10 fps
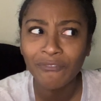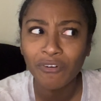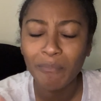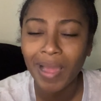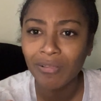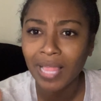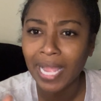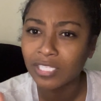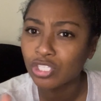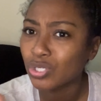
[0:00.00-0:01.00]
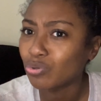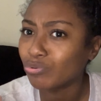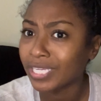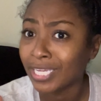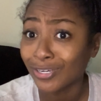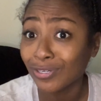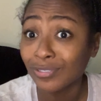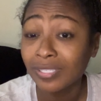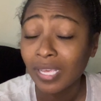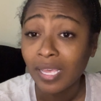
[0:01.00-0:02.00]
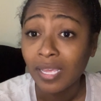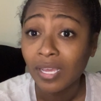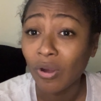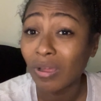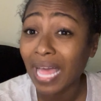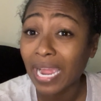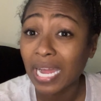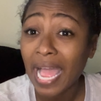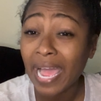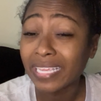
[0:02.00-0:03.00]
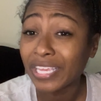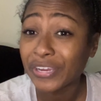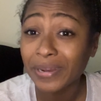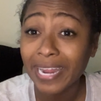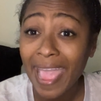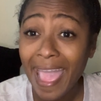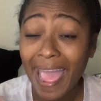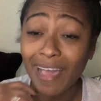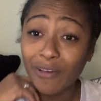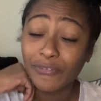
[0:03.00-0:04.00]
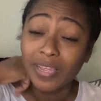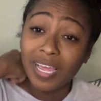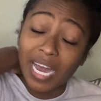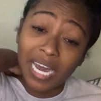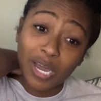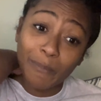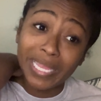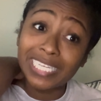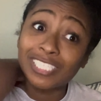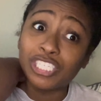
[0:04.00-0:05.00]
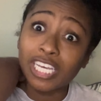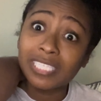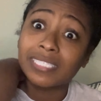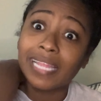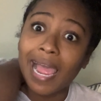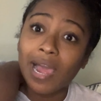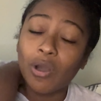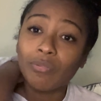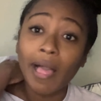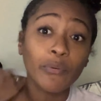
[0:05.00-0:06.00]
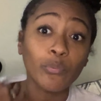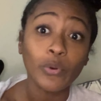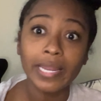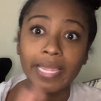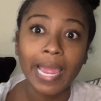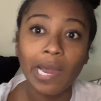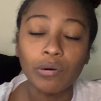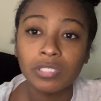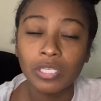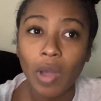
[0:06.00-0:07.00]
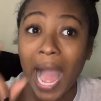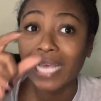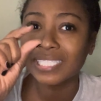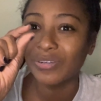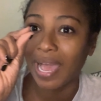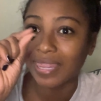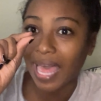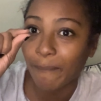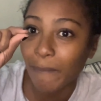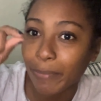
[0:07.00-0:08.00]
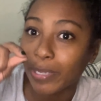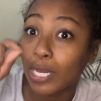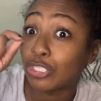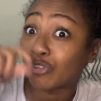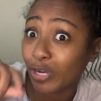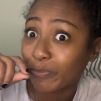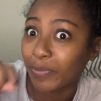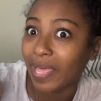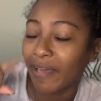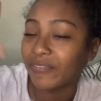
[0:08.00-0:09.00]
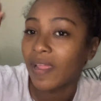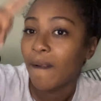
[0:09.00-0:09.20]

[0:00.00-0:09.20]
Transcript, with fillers: for about like two years or like a, a year and a half um, and it's just now like running out. So I still got like maybe a drip left